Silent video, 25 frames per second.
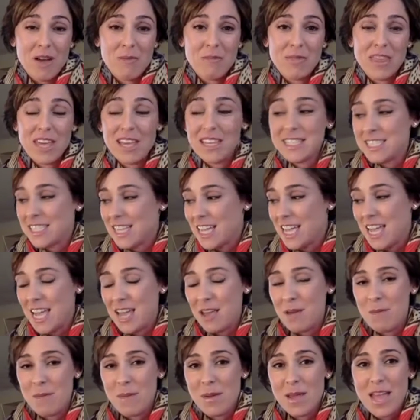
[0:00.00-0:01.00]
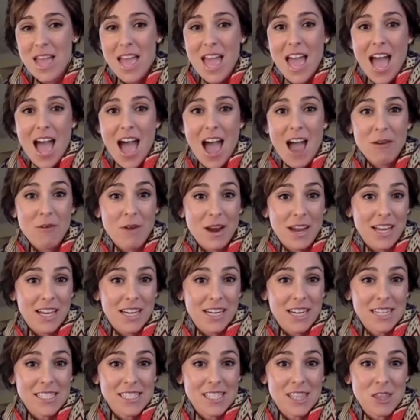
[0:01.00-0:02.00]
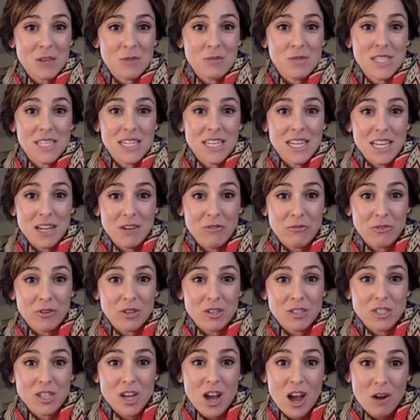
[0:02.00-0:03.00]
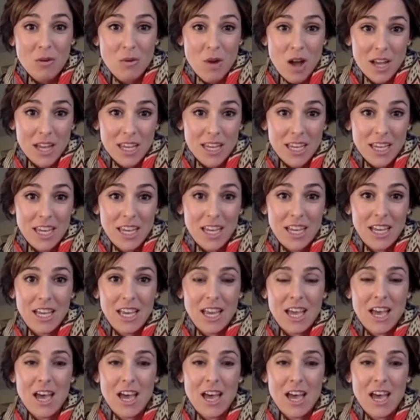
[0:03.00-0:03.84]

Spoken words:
Thanks to him, I recognized that there was a need for dog walking